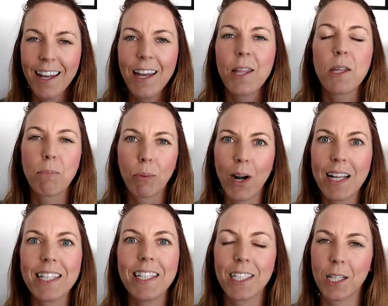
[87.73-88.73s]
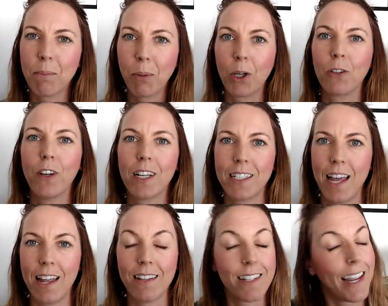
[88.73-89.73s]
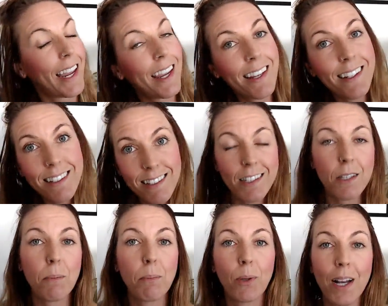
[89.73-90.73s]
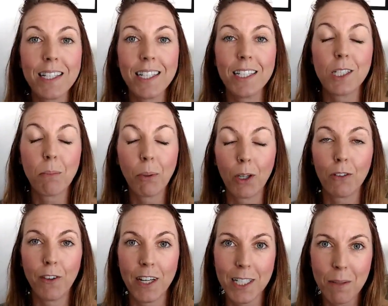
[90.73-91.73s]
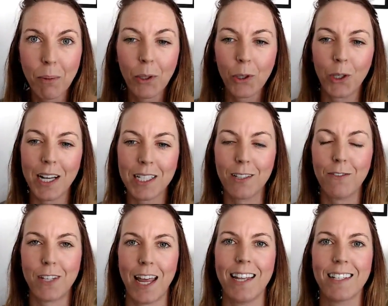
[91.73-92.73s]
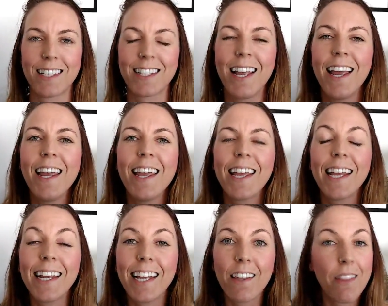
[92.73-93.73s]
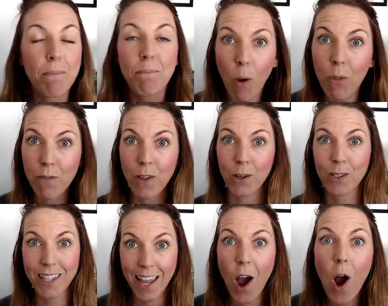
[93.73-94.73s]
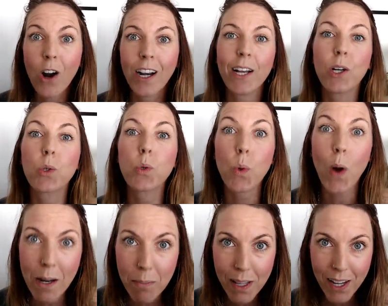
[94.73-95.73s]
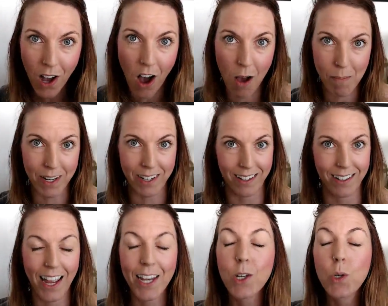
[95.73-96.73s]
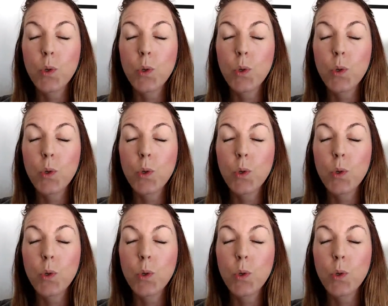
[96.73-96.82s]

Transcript: The present perfect tense and the present perfect progressive tense, both of those, they are incredibly common and